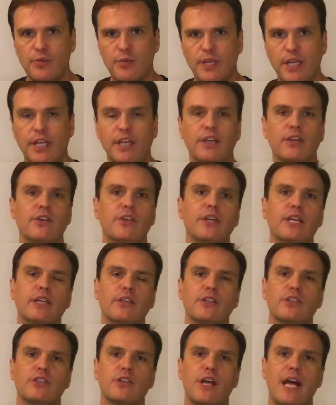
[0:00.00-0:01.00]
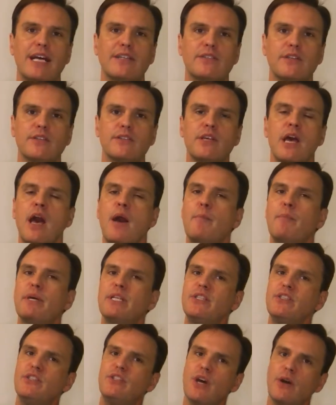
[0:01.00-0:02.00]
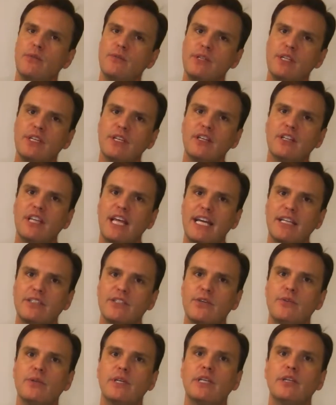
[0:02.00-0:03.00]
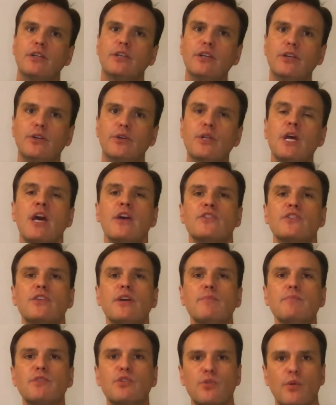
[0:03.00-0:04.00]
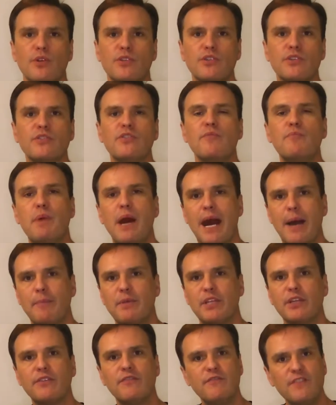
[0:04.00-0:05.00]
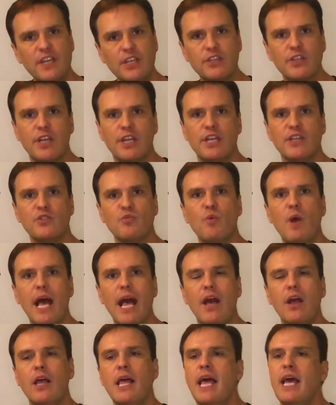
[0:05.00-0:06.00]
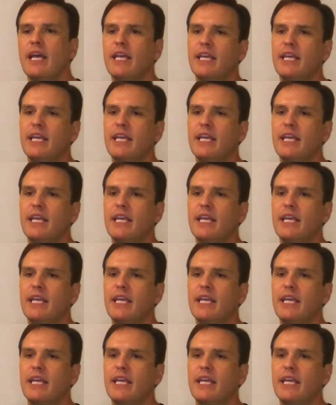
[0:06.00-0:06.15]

you're reading in your English classes. But don't neglect to include some sources of popular fiction as well.